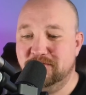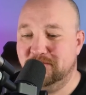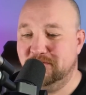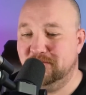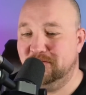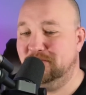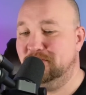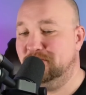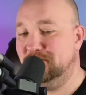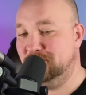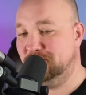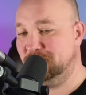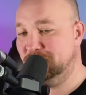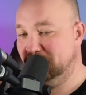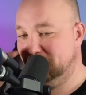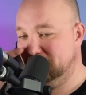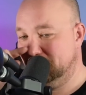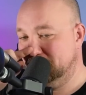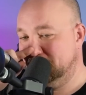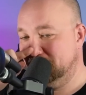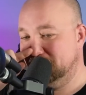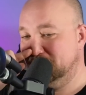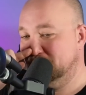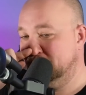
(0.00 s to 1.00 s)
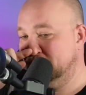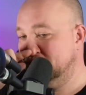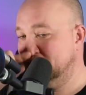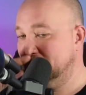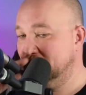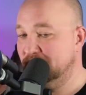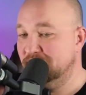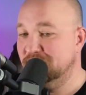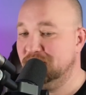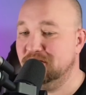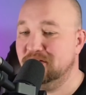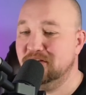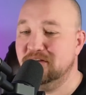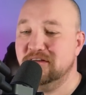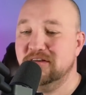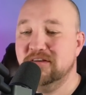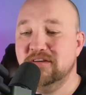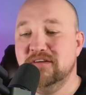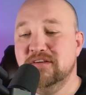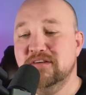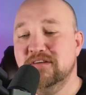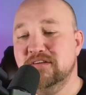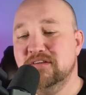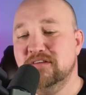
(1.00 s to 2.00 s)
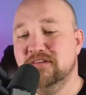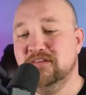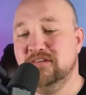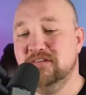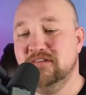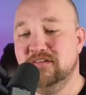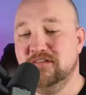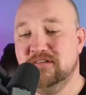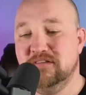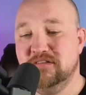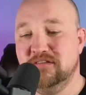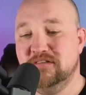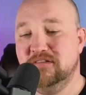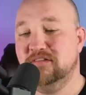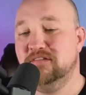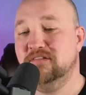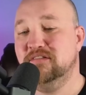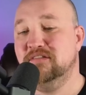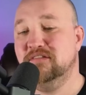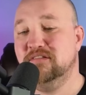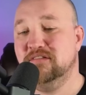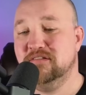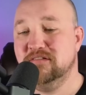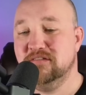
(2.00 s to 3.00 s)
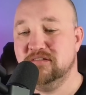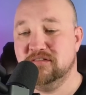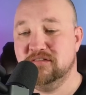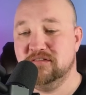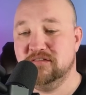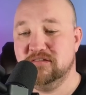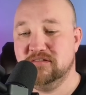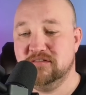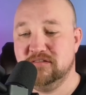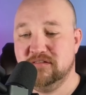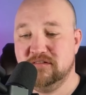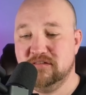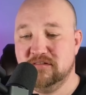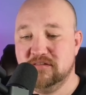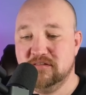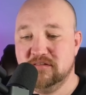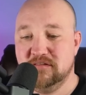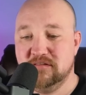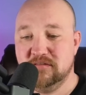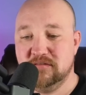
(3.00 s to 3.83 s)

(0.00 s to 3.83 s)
I am not here to say anything except thank you.